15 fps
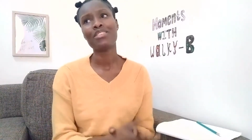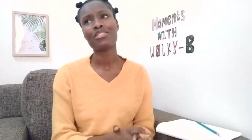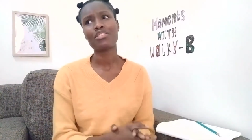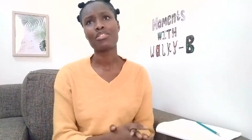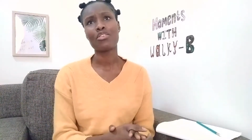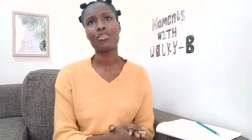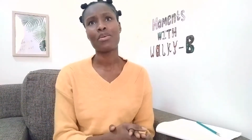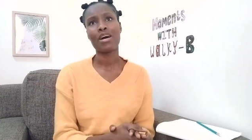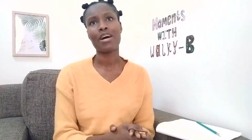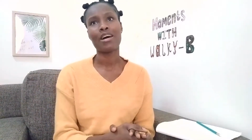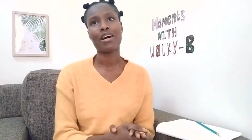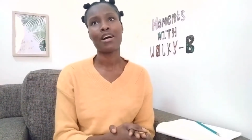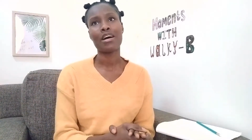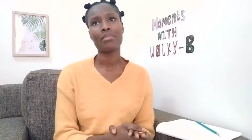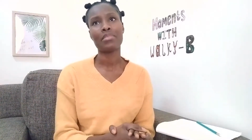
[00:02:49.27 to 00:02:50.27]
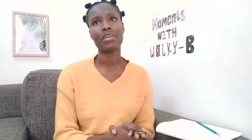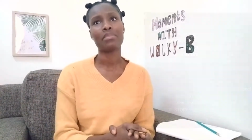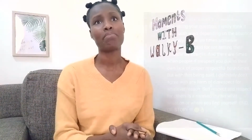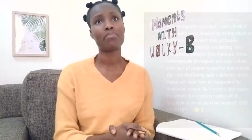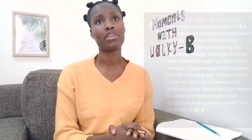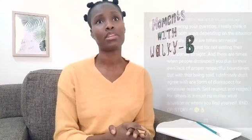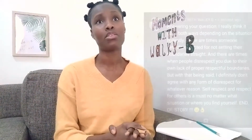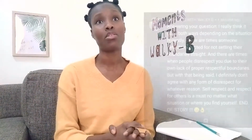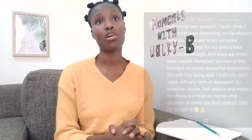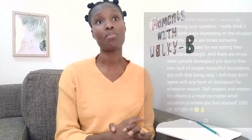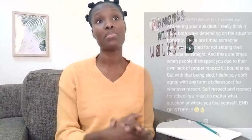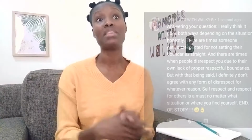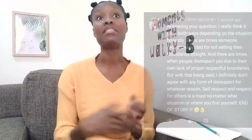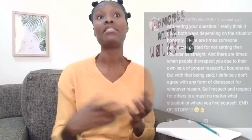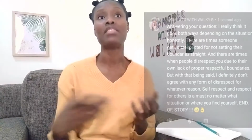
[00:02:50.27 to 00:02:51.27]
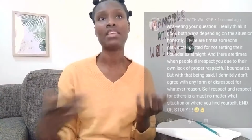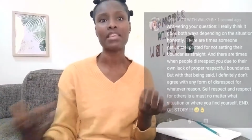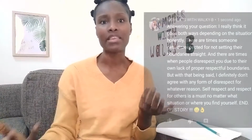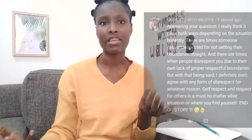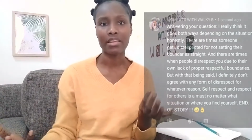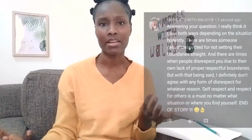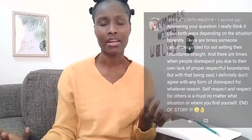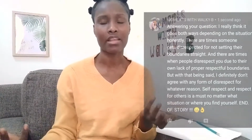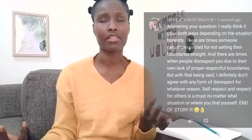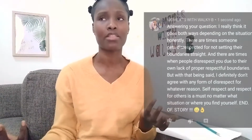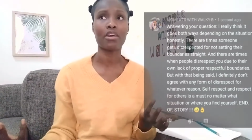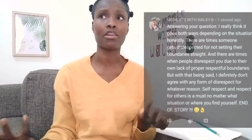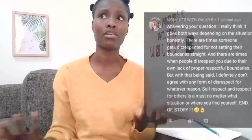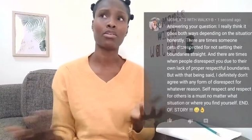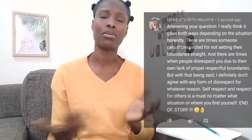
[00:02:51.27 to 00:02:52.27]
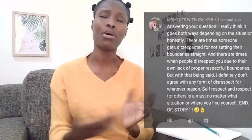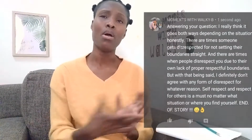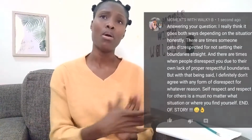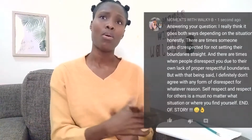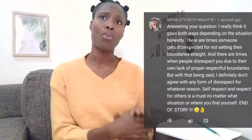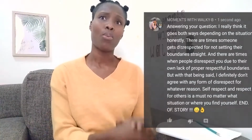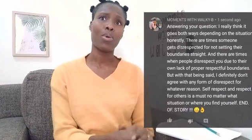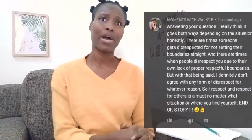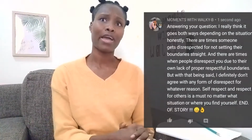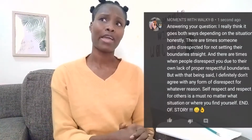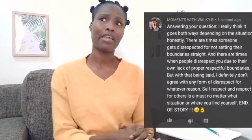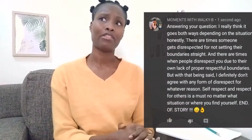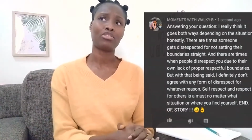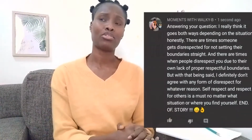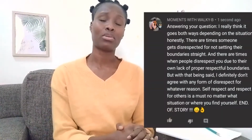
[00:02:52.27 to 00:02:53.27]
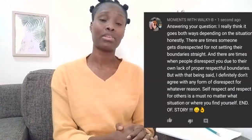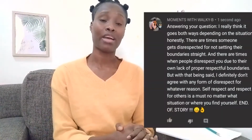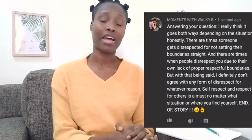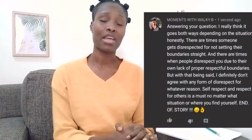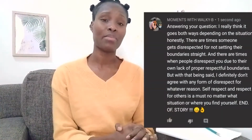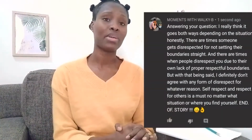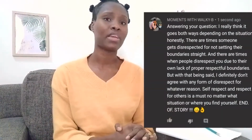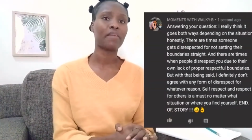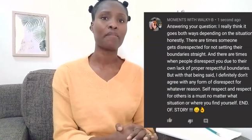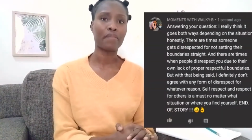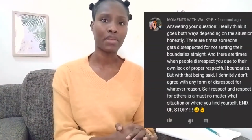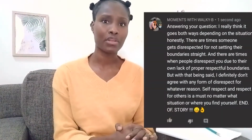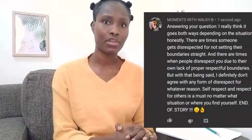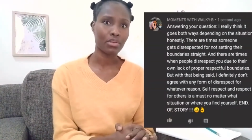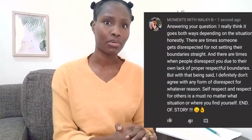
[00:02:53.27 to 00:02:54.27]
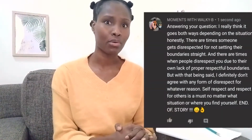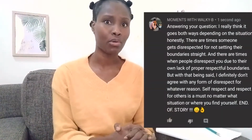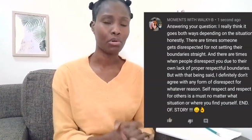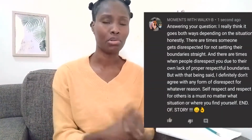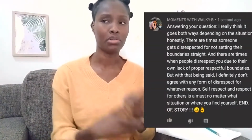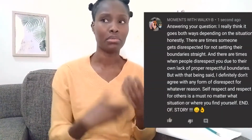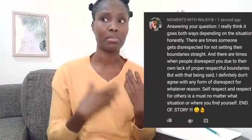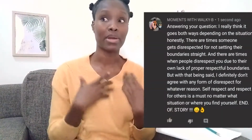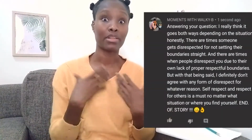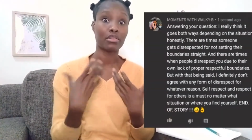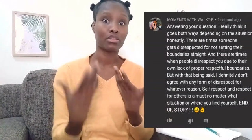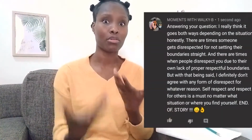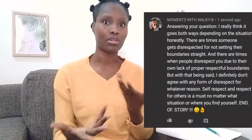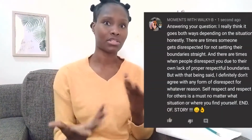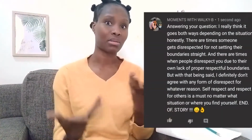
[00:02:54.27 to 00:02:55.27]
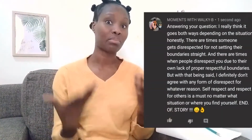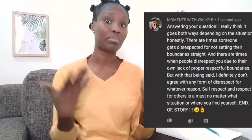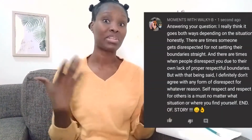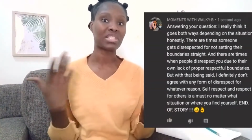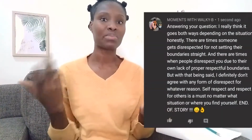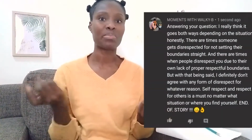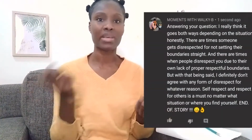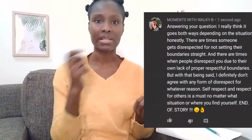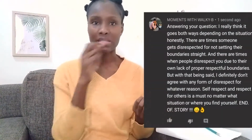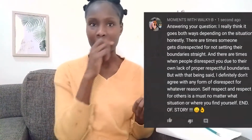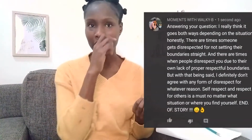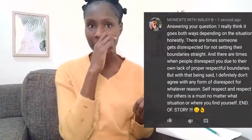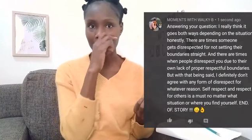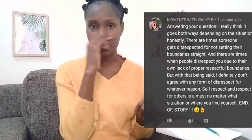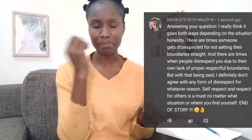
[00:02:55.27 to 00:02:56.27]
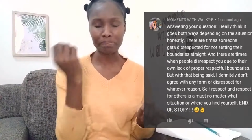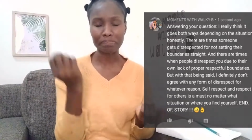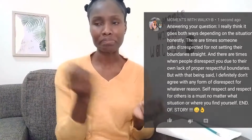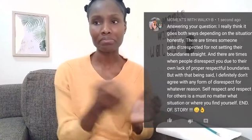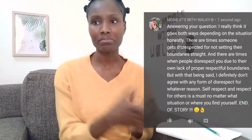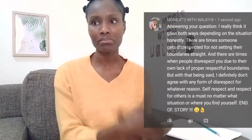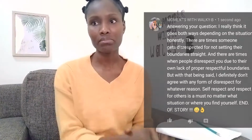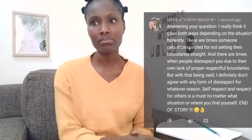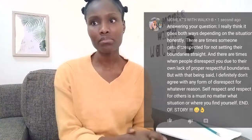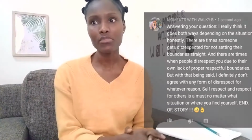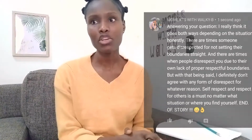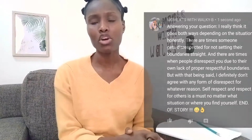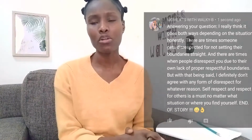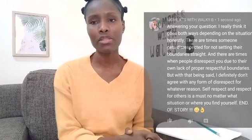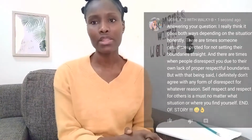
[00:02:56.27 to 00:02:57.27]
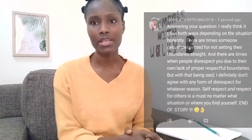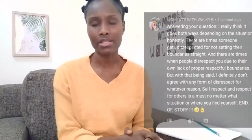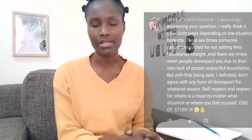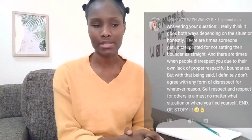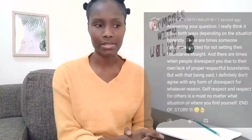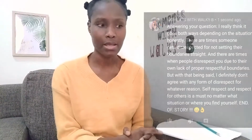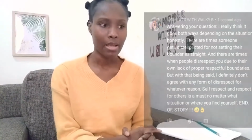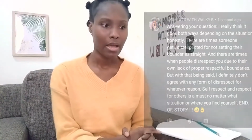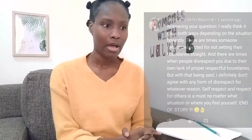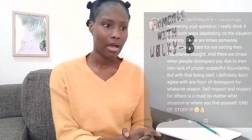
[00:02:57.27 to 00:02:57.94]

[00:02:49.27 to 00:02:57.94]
So it got me thinking, and I thought, oh, why don't I make a video on my thoughts and perspectives on this?